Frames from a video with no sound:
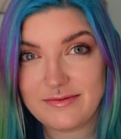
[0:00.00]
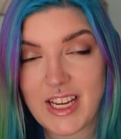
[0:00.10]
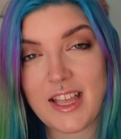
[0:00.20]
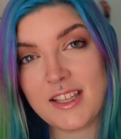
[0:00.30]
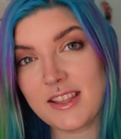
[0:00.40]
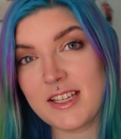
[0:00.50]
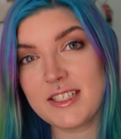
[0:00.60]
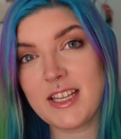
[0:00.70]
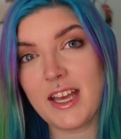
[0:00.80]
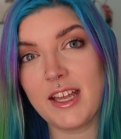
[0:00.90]
And then they
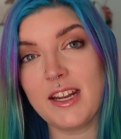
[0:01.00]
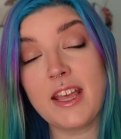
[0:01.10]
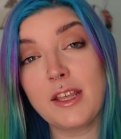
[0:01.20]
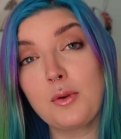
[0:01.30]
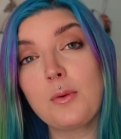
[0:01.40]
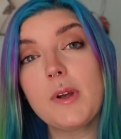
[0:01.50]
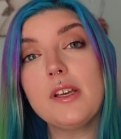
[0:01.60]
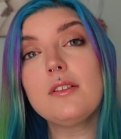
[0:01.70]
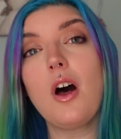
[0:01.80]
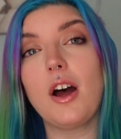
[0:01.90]
said, and they
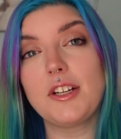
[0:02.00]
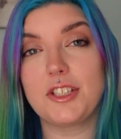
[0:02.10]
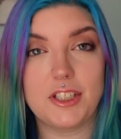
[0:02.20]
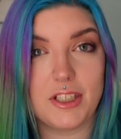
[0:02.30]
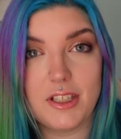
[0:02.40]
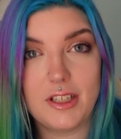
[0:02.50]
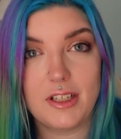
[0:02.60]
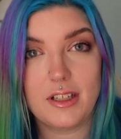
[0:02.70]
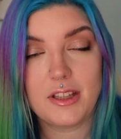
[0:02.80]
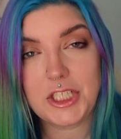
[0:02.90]
relaunched
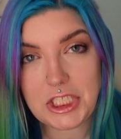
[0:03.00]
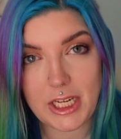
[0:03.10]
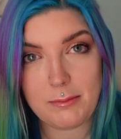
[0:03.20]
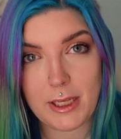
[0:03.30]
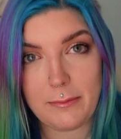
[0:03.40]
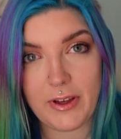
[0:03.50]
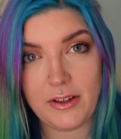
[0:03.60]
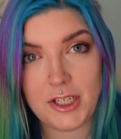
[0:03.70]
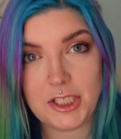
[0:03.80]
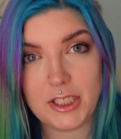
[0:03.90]
the Shape Tape
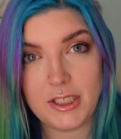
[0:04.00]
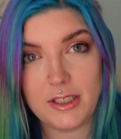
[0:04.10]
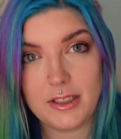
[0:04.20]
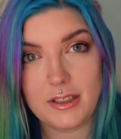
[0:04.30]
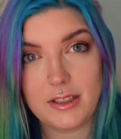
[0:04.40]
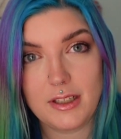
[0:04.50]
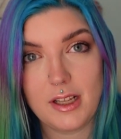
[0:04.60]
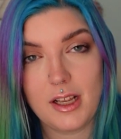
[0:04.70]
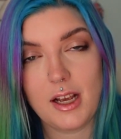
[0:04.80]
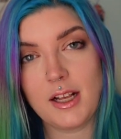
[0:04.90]
Foundation.
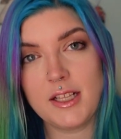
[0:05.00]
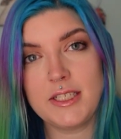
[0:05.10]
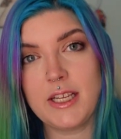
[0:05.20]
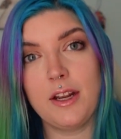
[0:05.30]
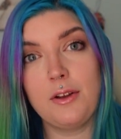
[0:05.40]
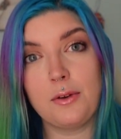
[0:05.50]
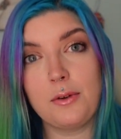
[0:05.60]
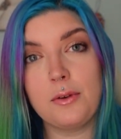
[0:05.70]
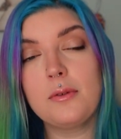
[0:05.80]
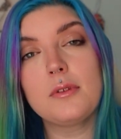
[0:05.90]
And they said,
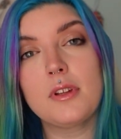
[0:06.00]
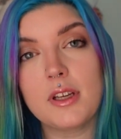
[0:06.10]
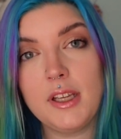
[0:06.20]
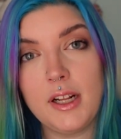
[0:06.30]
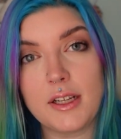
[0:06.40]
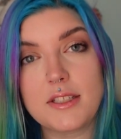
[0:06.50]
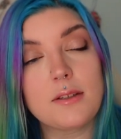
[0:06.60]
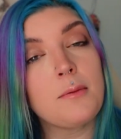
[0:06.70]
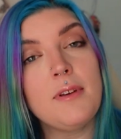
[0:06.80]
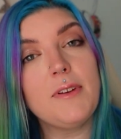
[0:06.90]
ooh, look at us,
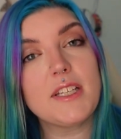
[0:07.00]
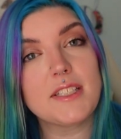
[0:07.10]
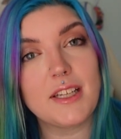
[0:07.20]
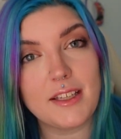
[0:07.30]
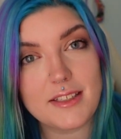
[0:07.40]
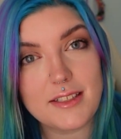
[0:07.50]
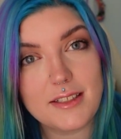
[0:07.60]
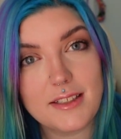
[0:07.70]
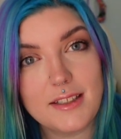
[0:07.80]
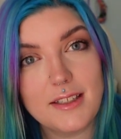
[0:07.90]
we fixed it.
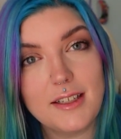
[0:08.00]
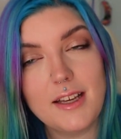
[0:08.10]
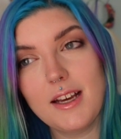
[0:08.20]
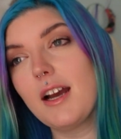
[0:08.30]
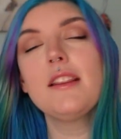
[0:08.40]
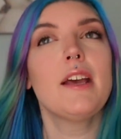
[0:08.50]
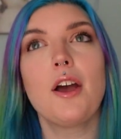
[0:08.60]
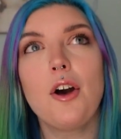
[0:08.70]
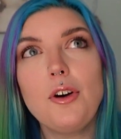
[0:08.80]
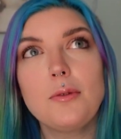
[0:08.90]
And they
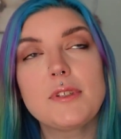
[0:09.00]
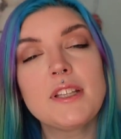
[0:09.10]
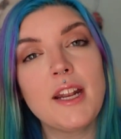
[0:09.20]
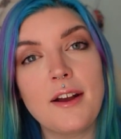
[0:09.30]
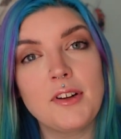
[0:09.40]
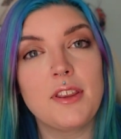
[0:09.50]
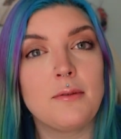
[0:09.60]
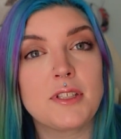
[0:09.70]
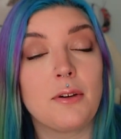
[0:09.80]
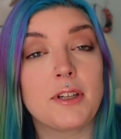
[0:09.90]
hoped that everything
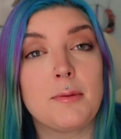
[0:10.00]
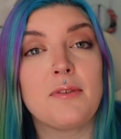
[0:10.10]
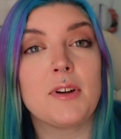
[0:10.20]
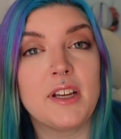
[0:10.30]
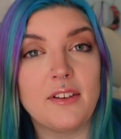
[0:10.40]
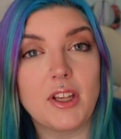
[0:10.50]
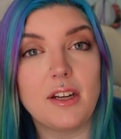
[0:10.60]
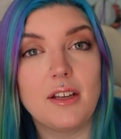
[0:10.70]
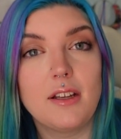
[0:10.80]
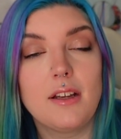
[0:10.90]
was going to be forgiven.
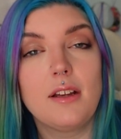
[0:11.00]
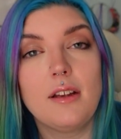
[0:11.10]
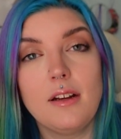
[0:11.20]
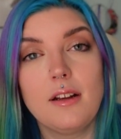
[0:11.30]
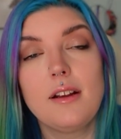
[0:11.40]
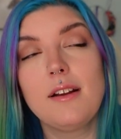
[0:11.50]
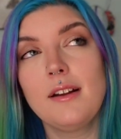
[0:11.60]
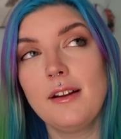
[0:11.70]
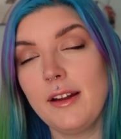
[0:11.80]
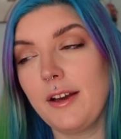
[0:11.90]

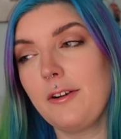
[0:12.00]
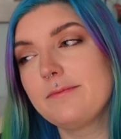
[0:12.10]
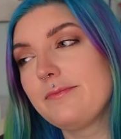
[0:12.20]
Now,